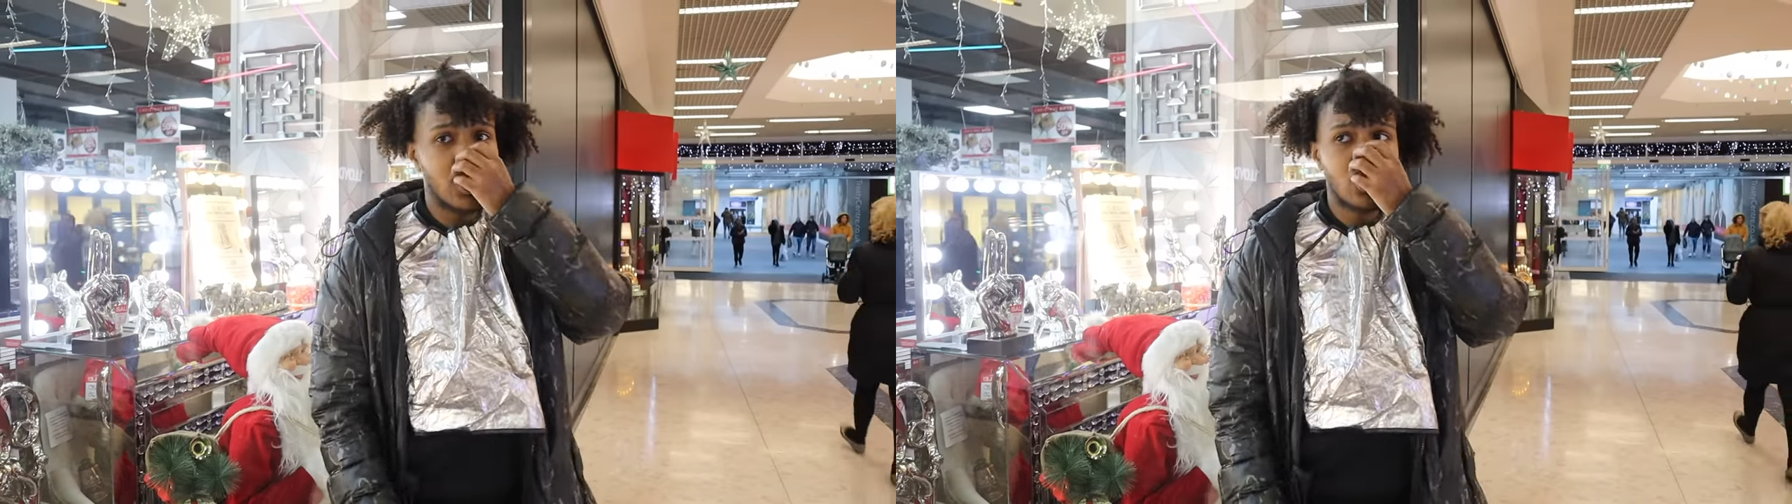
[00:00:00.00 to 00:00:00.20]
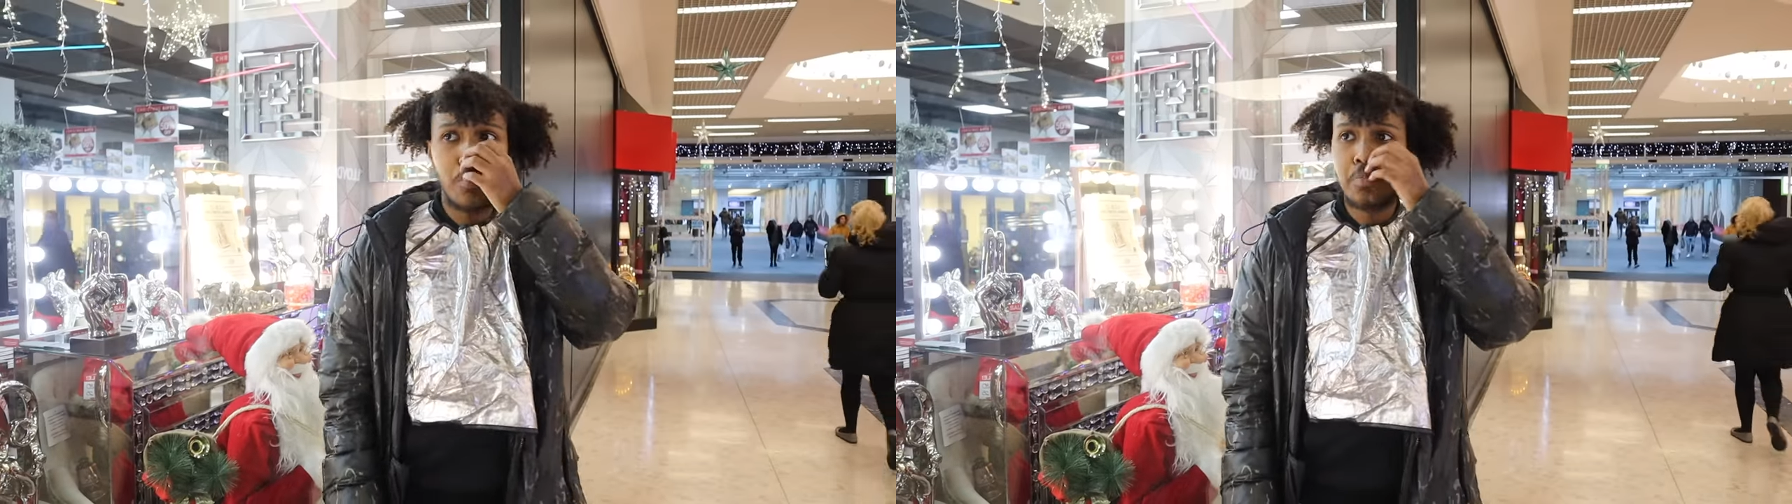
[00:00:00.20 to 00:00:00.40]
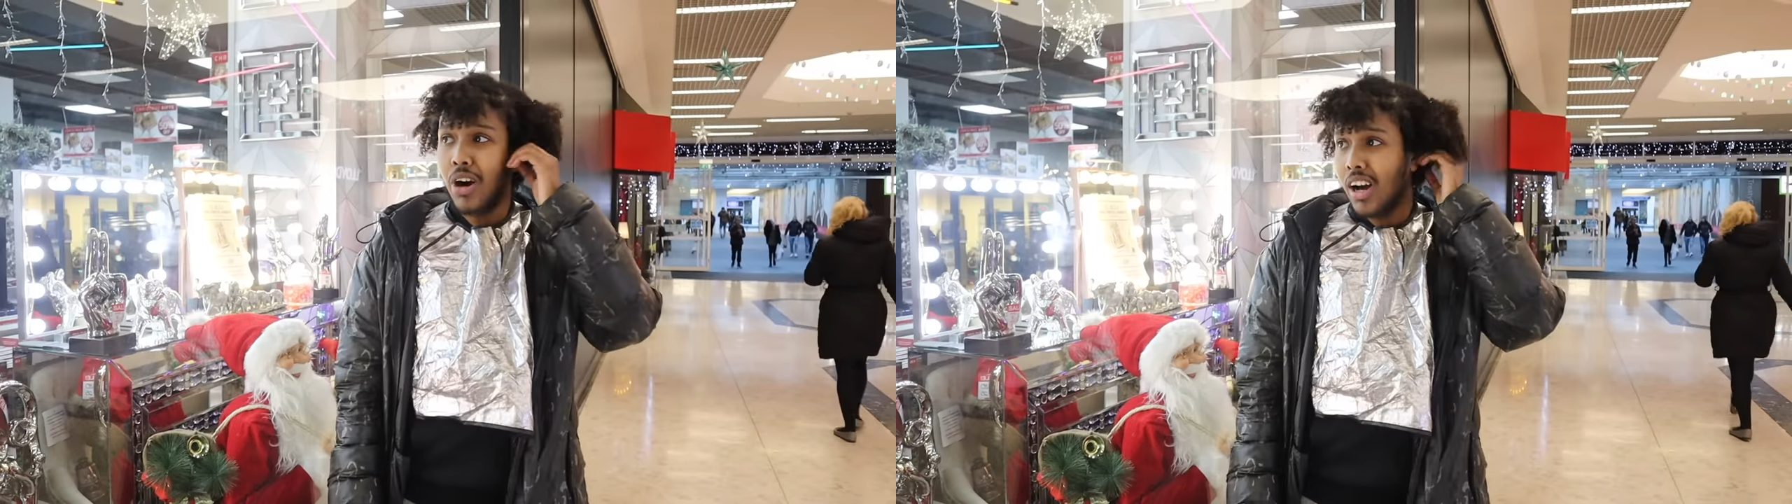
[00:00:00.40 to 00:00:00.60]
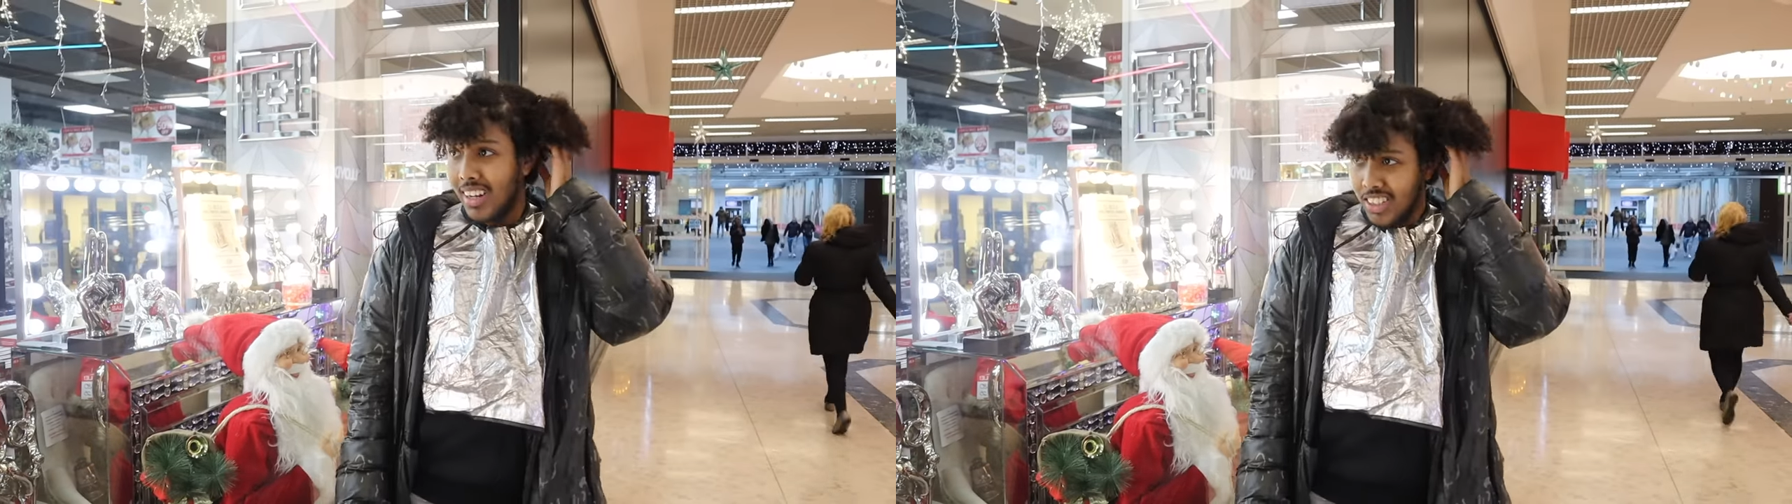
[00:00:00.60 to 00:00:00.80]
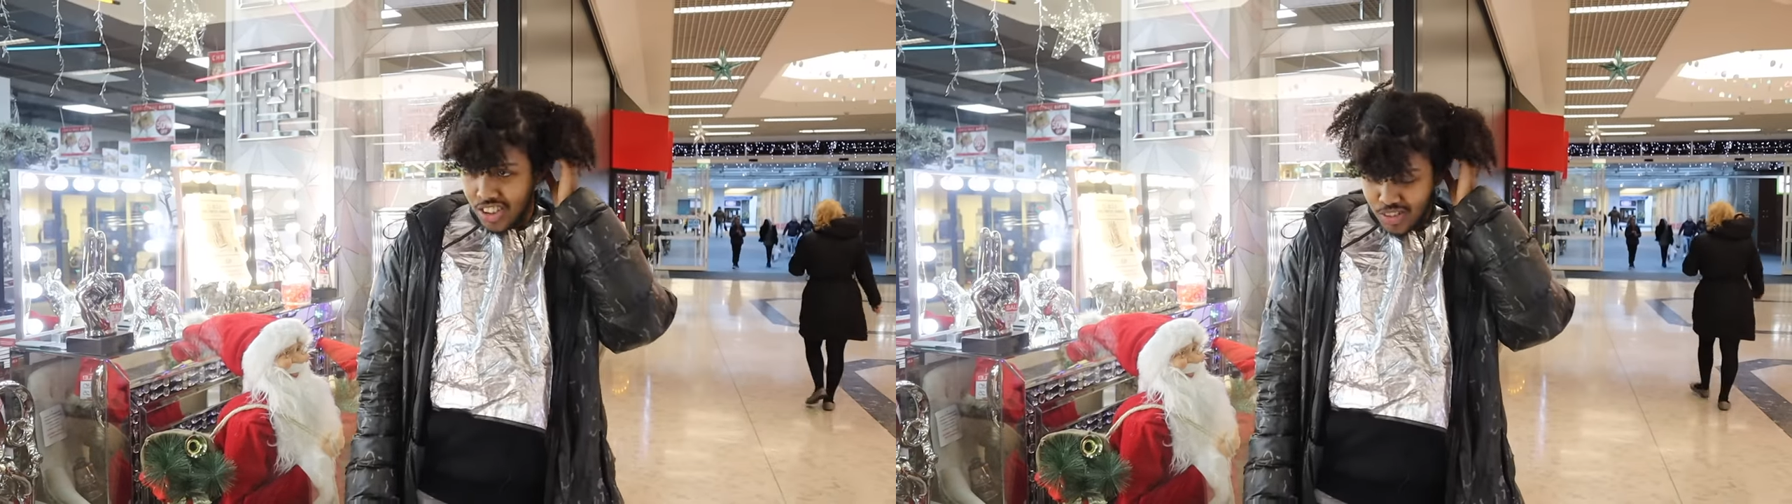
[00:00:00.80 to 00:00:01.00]
the job, but
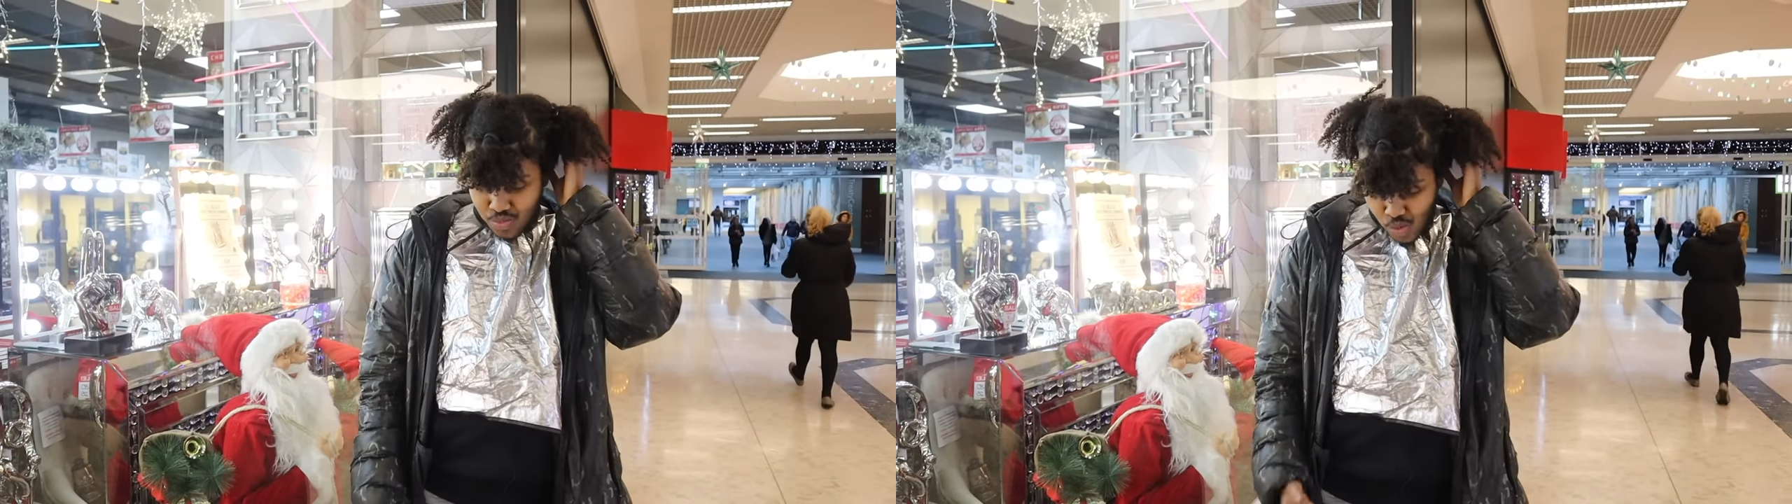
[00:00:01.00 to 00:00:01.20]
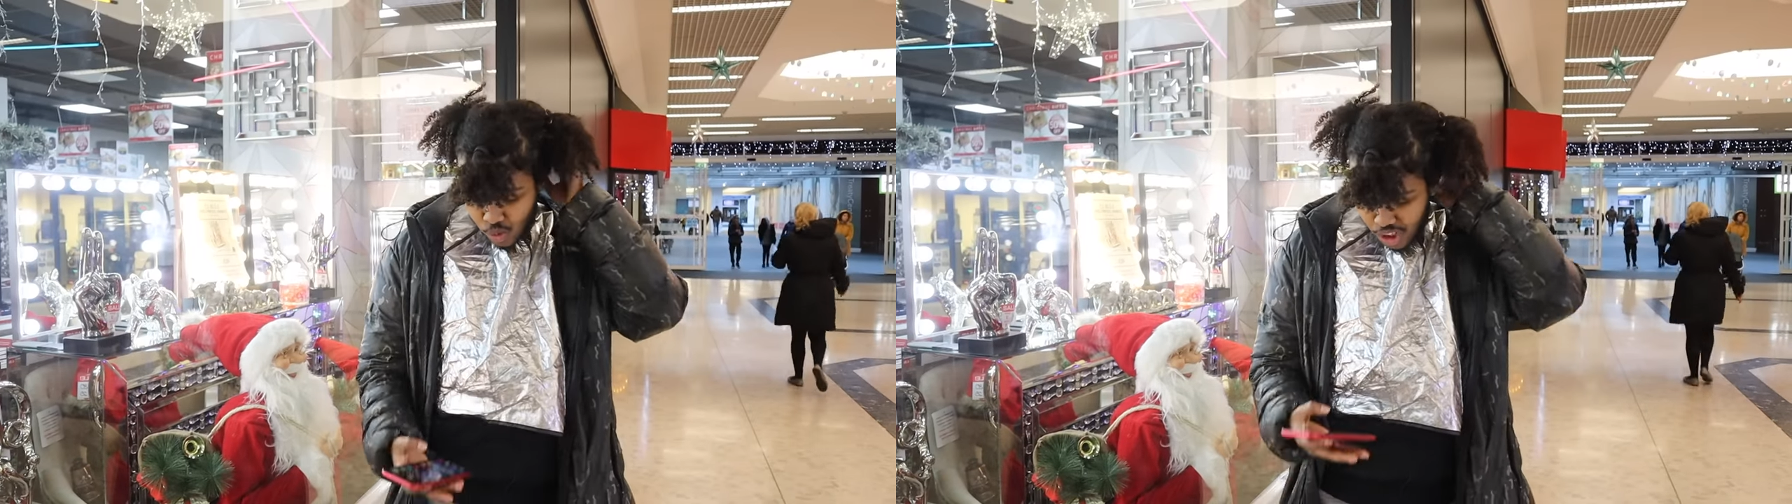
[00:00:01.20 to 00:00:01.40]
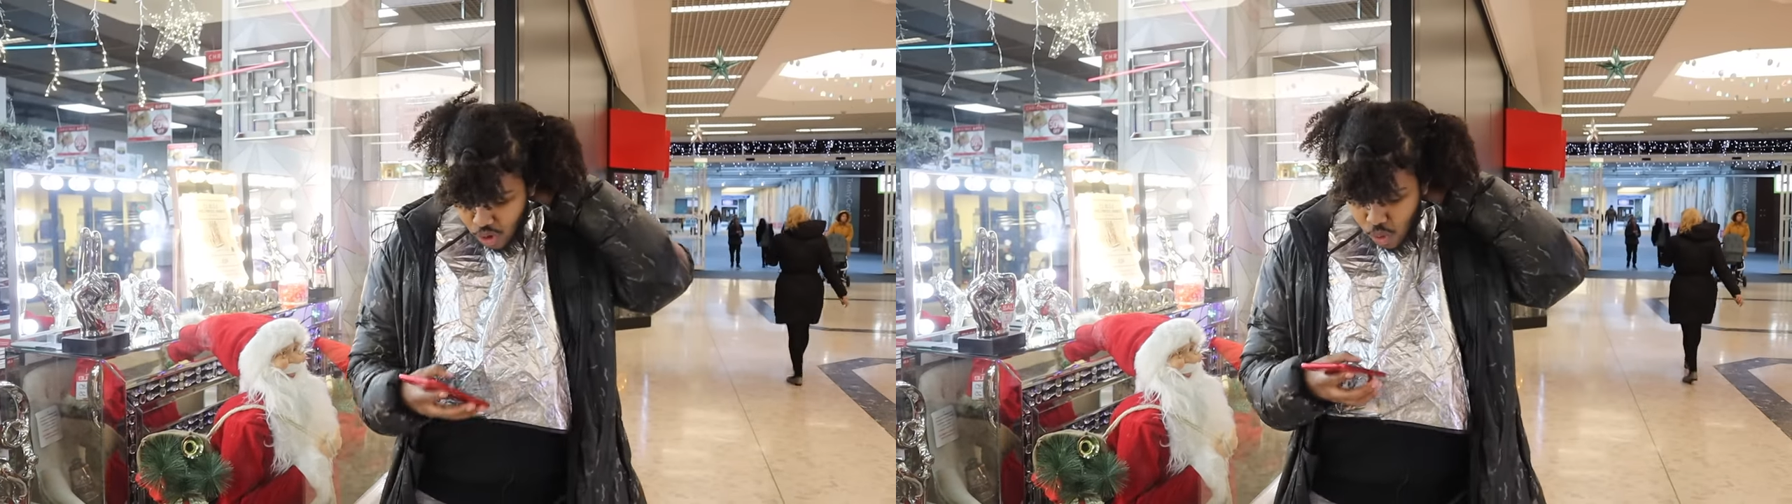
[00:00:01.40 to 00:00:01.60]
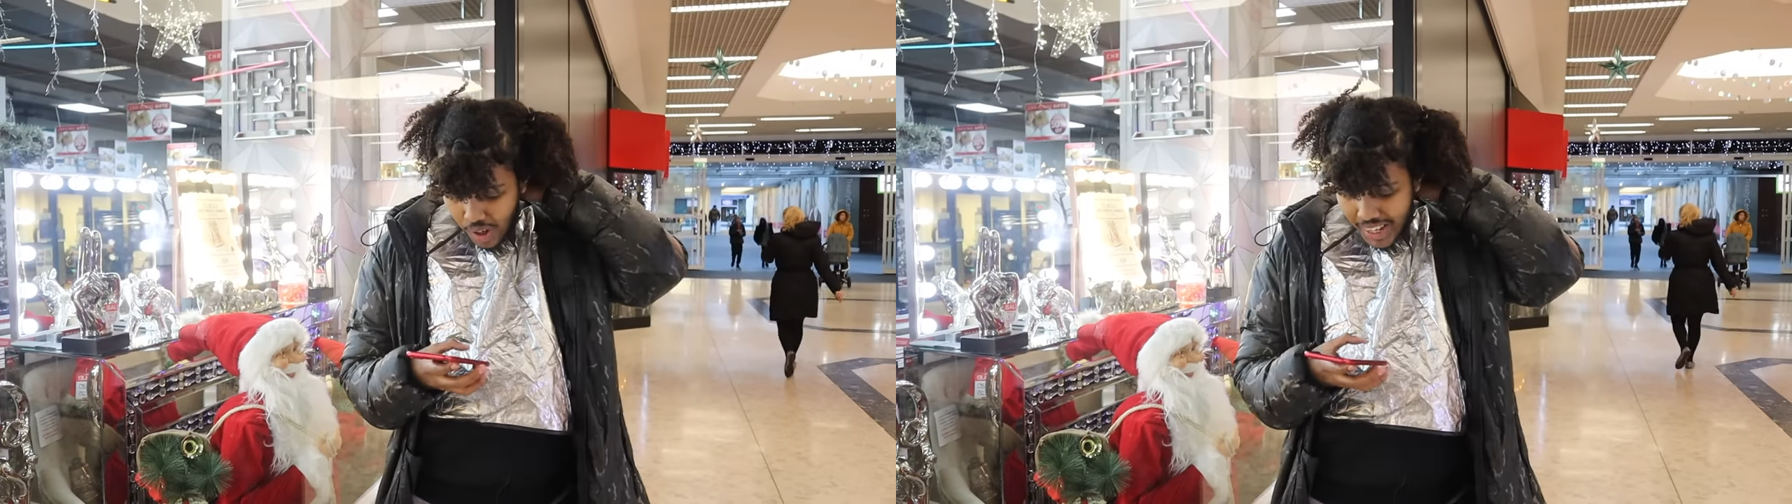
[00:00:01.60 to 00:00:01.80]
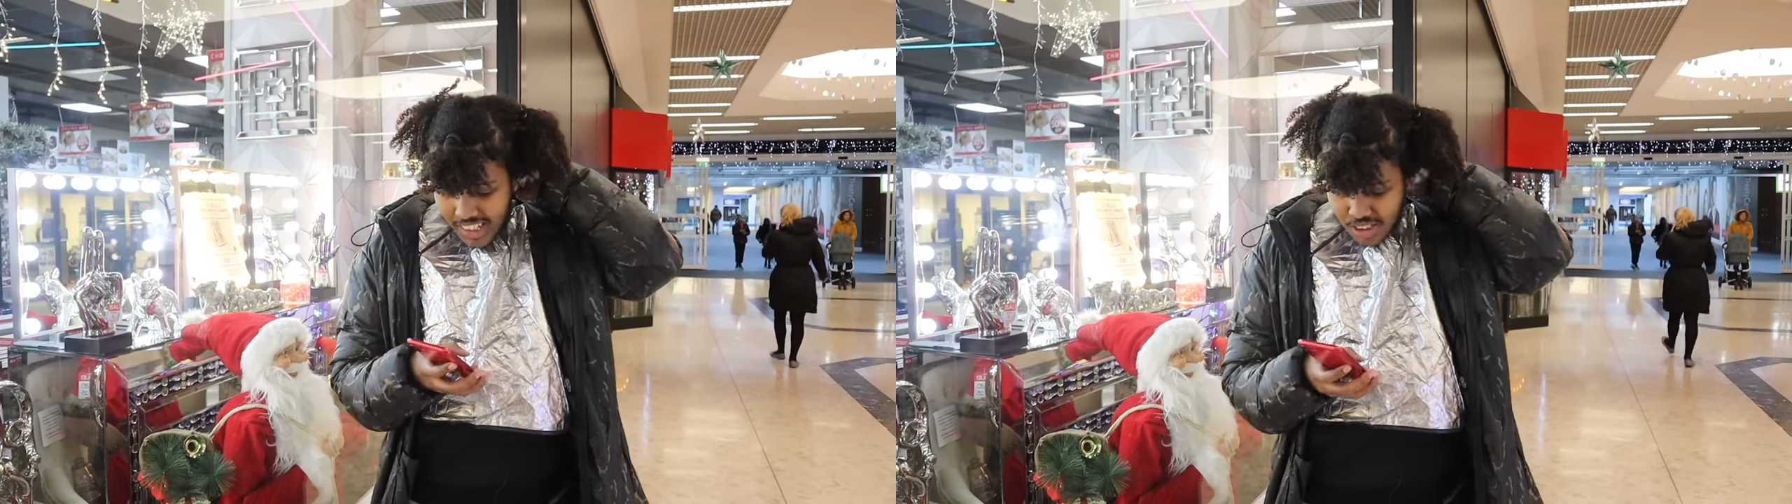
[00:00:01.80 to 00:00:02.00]
listen, we're gonna call
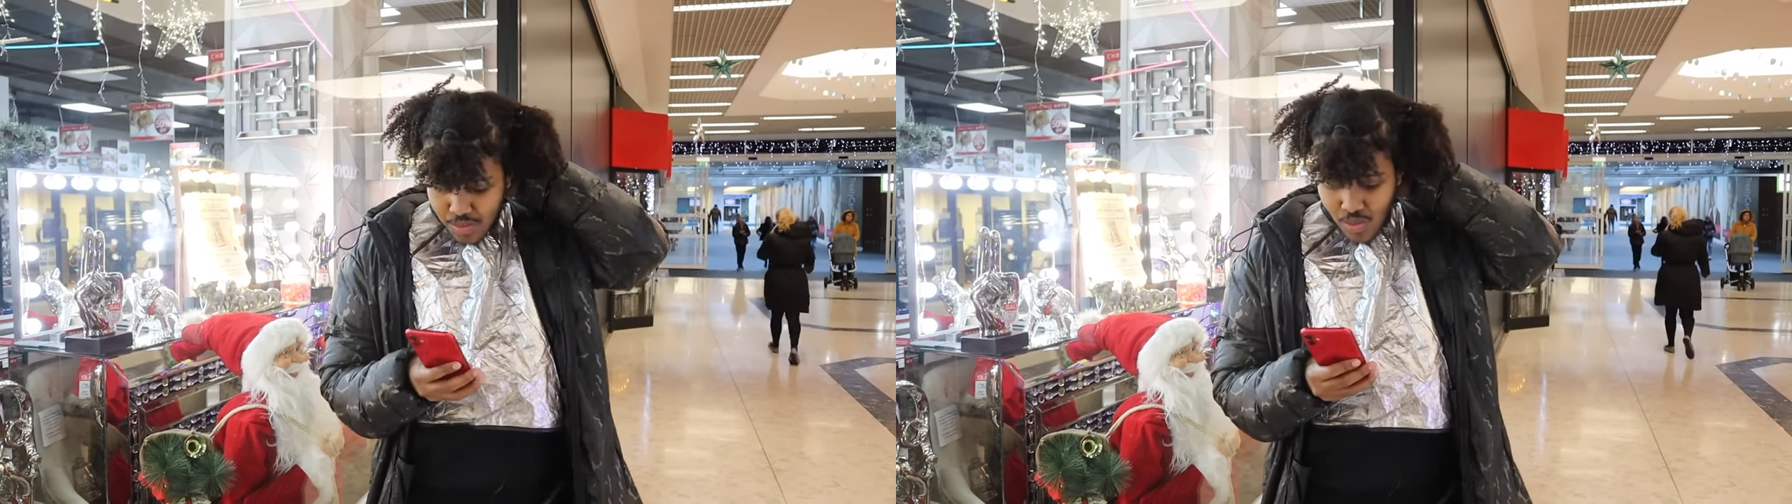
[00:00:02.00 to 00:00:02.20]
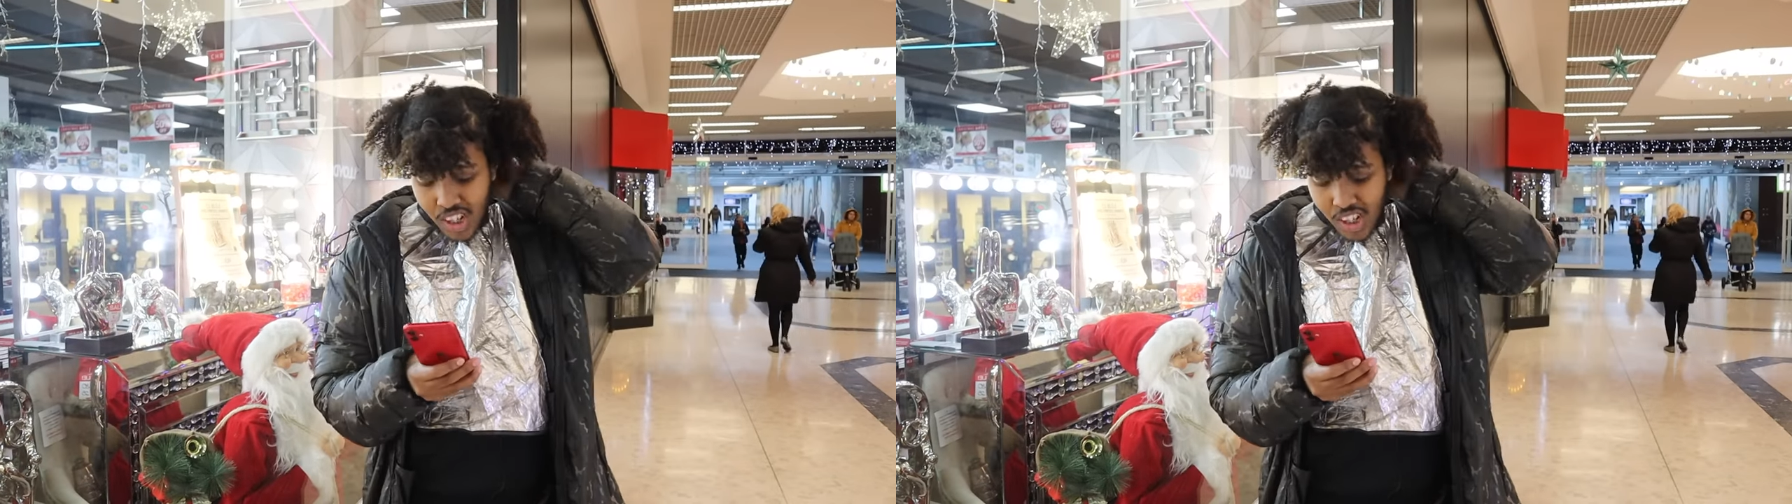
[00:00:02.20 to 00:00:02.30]
Ace.